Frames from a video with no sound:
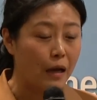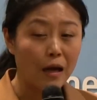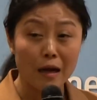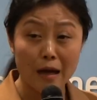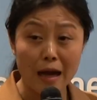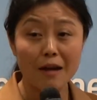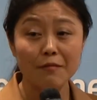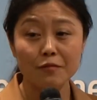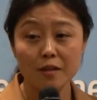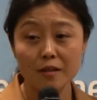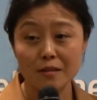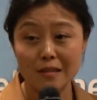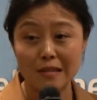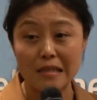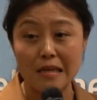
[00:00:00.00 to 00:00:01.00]
After
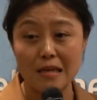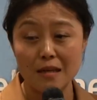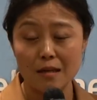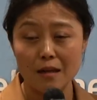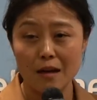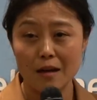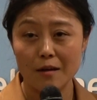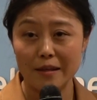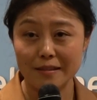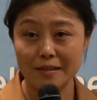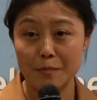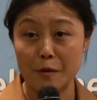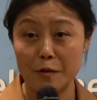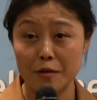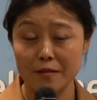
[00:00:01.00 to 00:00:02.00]

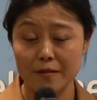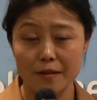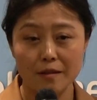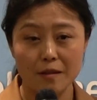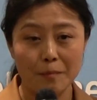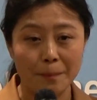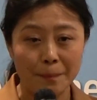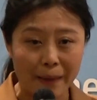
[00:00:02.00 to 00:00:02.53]
experiencing the